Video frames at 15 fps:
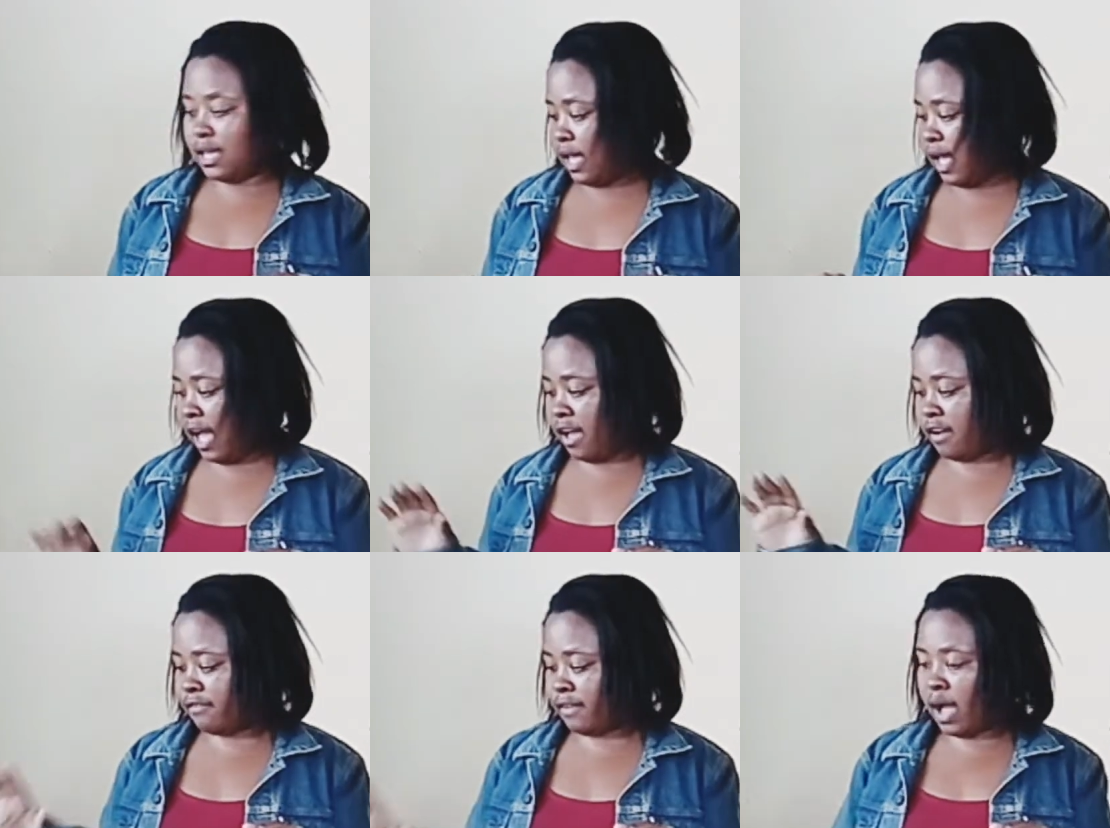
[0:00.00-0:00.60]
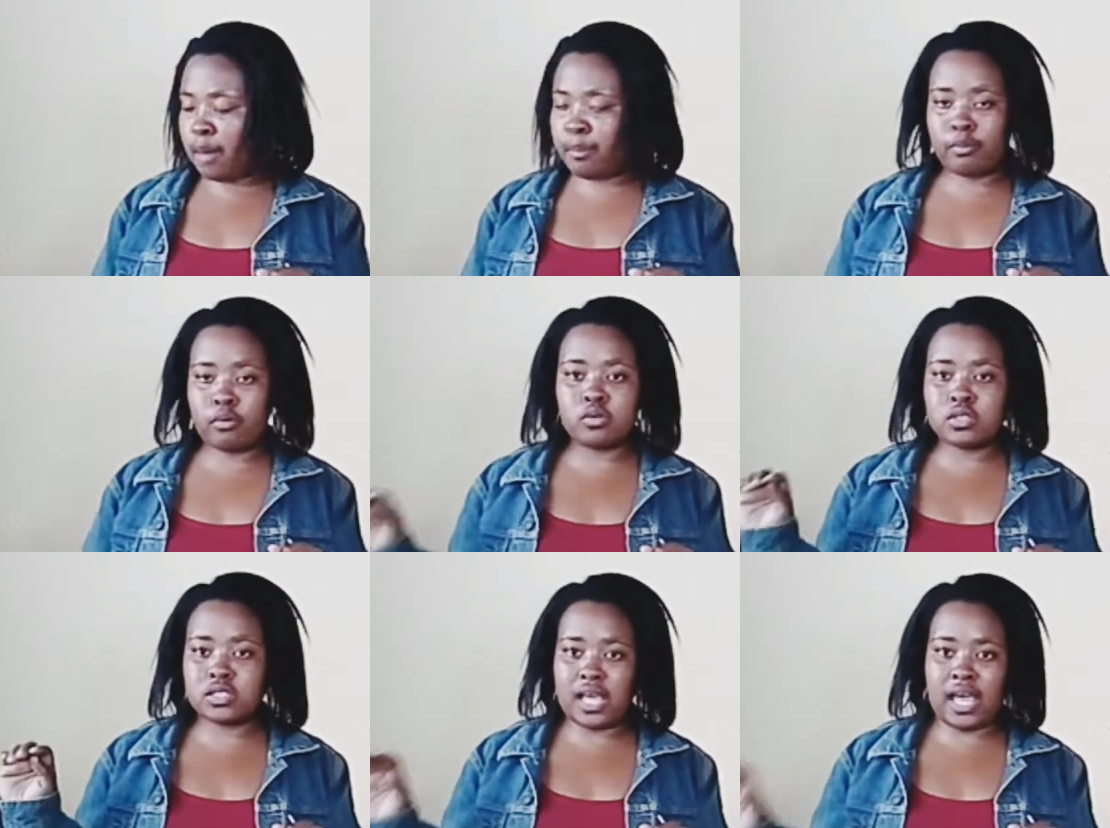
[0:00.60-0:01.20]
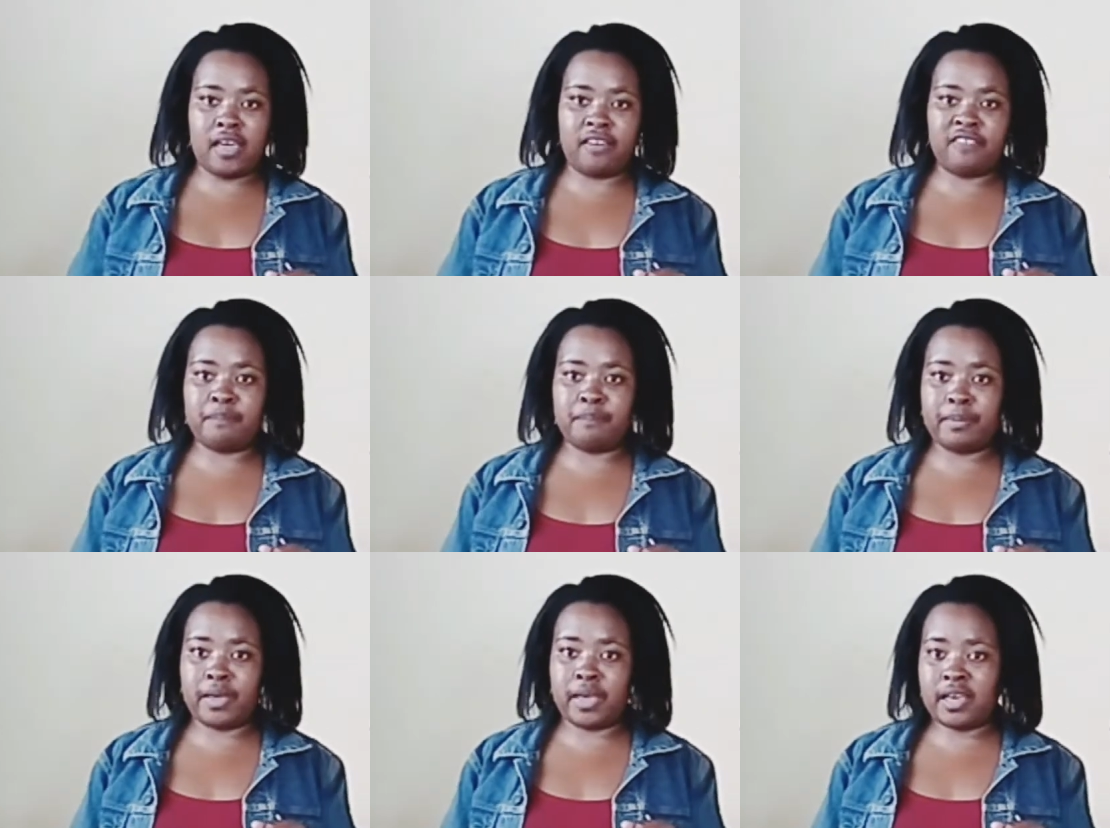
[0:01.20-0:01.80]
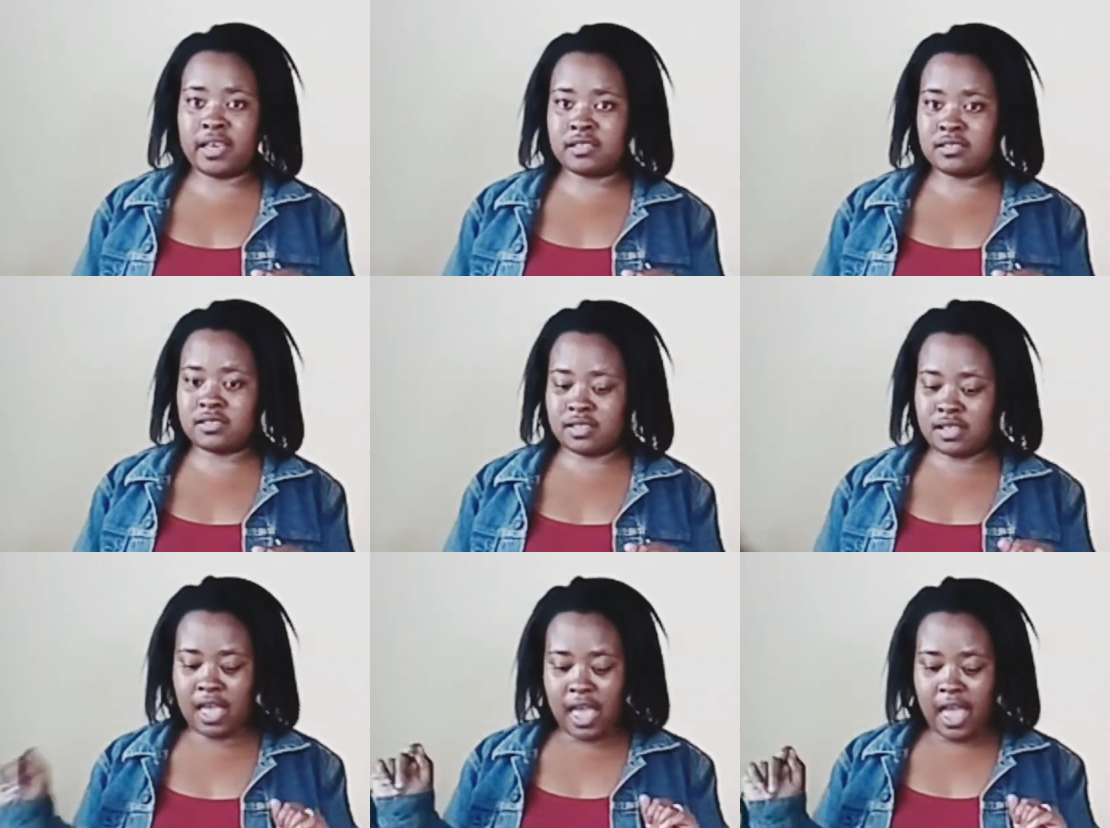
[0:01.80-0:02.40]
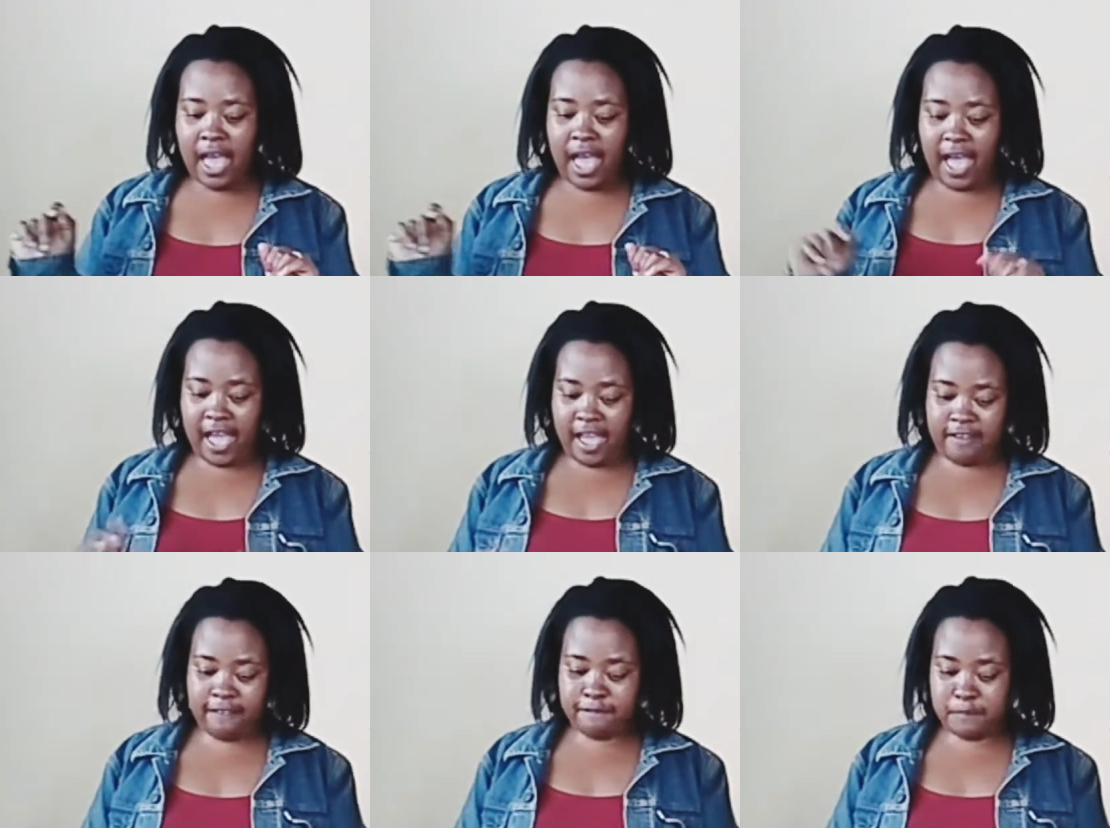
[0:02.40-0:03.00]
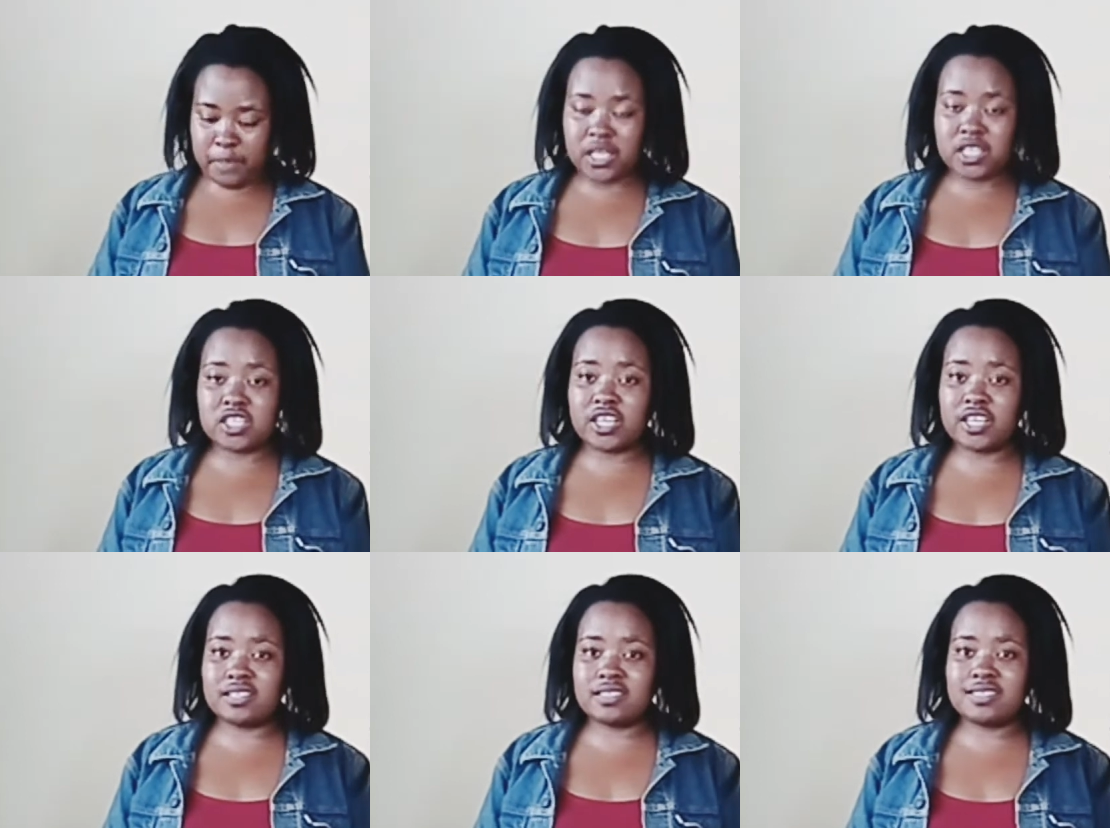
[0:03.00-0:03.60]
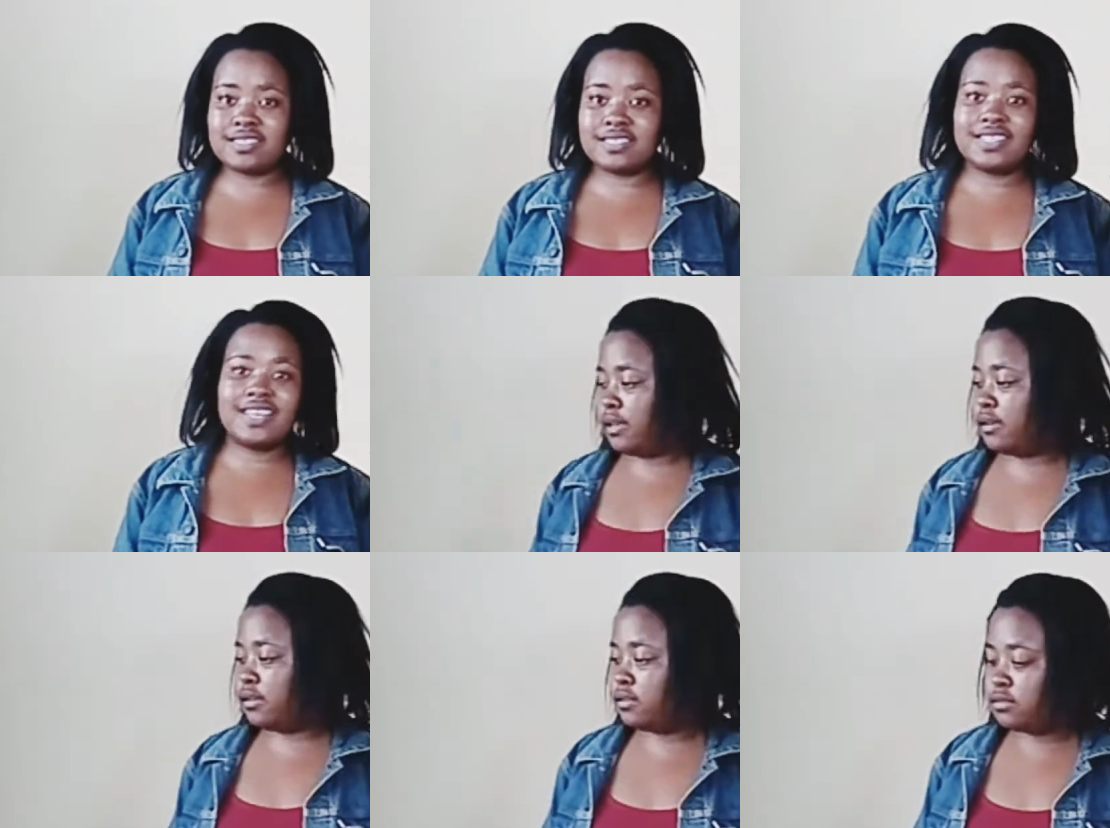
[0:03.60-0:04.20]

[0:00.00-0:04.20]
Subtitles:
I have apples, I have pears, I have peaches. I